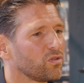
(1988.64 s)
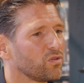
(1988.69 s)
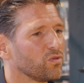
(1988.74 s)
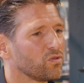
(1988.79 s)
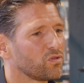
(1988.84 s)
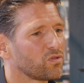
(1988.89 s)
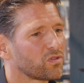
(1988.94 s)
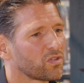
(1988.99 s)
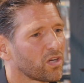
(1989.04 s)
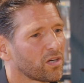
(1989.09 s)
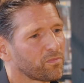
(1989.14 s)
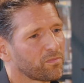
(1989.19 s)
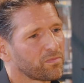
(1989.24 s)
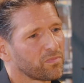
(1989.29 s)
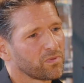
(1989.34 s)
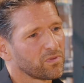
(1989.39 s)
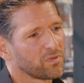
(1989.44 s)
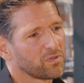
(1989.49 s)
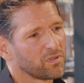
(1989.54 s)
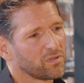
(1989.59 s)
to stop
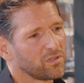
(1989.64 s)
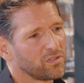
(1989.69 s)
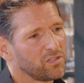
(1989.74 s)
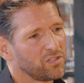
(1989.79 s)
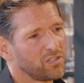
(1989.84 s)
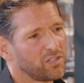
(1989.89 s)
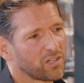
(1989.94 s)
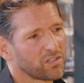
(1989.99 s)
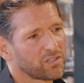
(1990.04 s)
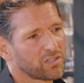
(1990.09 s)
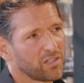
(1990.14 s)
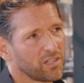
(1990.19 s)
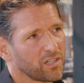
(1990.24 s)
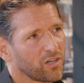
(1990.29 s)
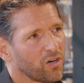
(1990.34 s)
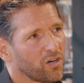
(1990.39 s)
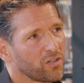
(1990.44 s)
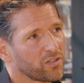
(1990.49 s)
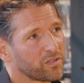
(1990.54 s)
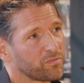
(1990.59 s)

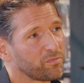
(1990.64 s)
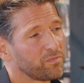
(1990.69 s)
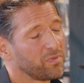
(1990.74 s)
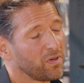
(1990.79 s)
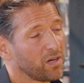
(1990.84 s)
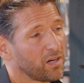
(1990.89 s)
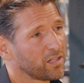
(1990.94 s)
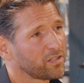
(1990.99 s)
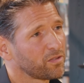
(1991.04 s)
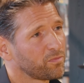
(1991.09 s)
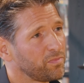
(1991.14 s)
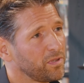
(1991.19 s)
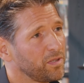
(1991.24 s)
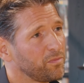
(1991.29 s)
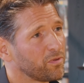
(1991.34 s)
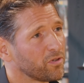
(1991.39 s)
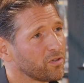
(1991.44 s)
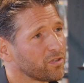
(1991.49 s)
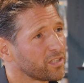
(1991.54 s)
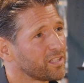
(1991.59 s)
judging on other
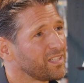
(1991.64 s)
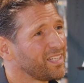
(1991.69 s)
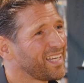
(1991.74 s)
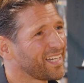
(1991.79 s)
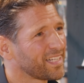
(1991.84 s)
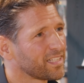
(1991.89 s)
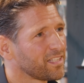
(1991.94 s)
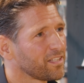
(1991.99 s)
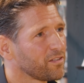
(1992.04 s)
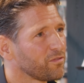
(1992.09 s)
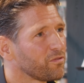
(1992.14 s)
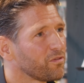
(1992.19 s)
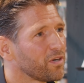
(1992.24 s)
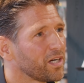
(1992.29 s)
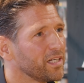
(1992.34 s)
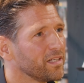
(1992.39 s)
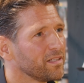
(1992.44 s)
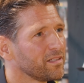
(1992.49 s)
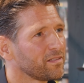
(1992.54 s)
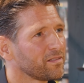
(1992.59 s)
people in a negative
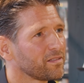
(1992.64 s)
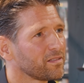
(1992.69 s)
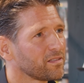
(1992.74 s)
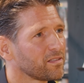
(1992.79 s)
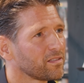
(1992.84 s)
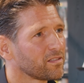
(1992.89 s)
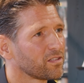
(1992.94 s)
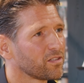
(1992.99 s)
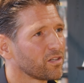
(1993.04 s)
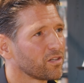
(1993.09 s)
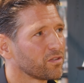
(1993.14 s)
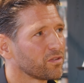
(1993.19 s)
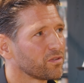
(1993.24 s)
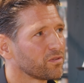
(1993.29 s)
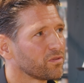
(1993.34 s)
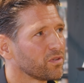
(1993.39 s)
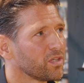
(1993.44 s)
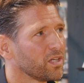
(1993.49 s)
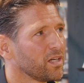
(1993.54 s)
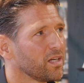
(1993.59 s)
way.
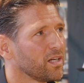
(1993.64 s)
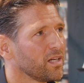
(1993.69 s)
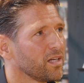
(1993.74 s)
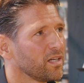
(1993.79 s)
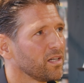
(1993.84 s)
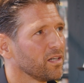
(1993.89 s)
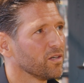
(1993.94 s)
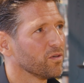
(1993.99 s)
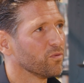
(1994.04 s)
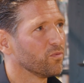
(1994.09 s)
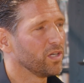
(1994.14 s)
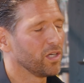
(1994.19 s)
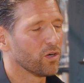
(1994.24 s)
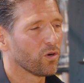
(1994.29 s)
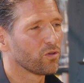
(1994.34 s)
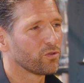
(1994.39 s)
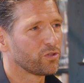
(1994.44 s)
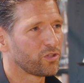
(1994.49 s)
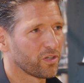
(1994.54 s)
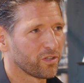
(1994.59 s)
So we
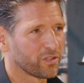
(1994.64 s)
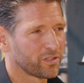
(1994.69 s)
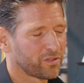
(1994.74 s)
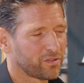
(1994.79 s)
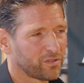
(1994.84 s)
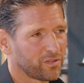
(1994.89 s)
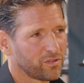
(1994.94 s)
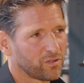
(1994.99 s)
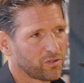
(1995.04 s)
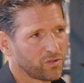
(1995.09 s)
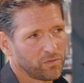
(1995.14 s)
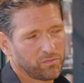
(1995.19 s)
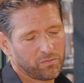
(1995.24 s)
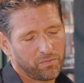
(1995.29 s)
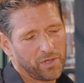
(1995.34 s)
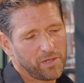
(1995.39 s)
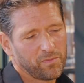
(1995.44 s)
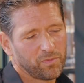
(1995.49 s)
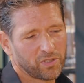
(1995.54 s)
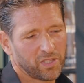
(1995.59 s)
all judge. Some
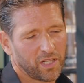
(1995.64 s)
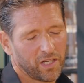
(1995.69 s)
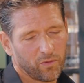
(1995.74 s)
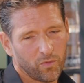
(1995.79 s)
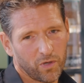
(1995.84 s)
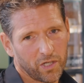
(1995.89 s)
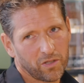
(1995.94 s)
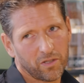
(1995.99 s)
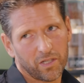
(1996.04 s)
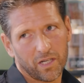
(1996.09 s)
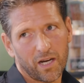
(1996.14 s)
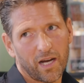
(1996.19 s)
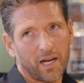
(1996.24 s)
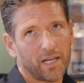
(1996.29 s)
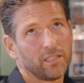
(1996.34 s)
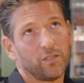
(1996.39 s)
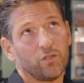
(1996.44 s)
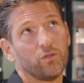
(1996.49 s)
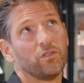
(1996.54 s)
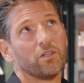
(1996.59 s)
people say, well,
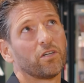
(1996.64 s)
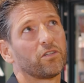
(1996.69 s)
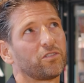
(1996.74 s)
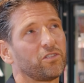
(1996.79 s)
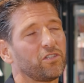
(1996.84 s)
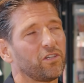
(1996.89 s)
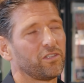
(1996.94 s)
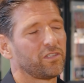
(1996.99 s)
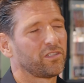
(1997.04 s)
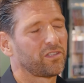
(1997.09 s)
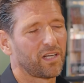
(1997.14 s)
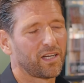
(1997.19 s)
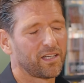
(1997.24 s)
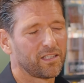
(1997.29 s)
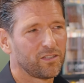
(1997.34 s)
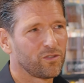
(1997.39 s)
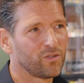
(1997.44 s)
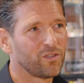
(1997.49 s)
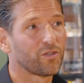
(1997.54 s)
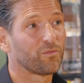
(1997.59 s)
I do not judge. I
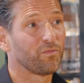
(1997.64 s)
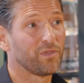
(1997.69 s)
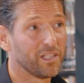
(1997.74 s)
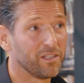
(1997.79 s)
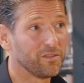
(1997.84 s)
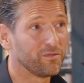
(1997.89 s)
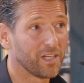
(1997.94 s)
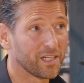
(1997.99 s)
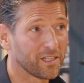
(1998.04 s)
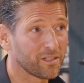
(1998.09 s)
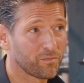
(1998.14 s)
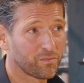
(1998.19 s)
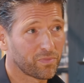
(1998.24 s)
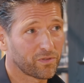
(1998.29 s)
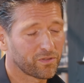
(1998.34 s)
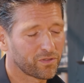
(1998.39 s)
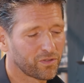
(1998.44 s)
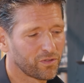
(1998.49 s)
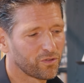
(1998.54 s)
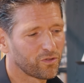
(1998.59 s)
do not believe that,
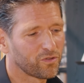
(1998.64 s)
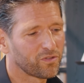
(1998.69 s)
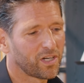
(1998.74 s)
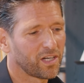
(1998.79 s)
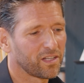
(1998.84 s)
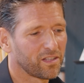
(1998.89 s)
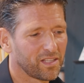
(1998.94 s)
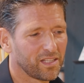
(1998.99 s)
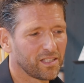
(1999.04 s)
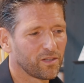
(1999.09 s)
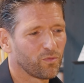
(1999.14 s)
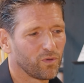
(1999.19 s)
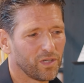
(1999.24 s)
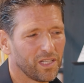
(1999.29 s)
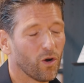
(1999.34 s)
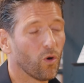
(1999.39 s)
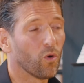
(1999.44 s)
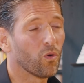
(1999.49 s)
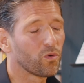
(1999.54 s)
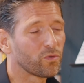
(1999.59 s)
personal. I think
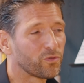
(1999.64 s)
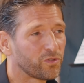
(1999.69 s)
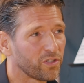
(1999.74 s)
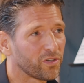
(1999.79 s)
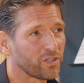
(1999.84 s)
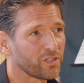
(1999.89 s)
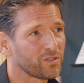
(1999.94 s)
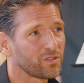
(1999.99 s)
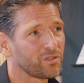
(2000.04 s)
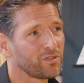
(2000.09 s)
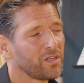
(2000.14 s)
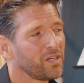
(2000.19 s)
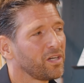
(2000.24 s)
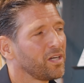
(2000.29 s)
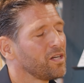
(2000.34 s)
we all judge,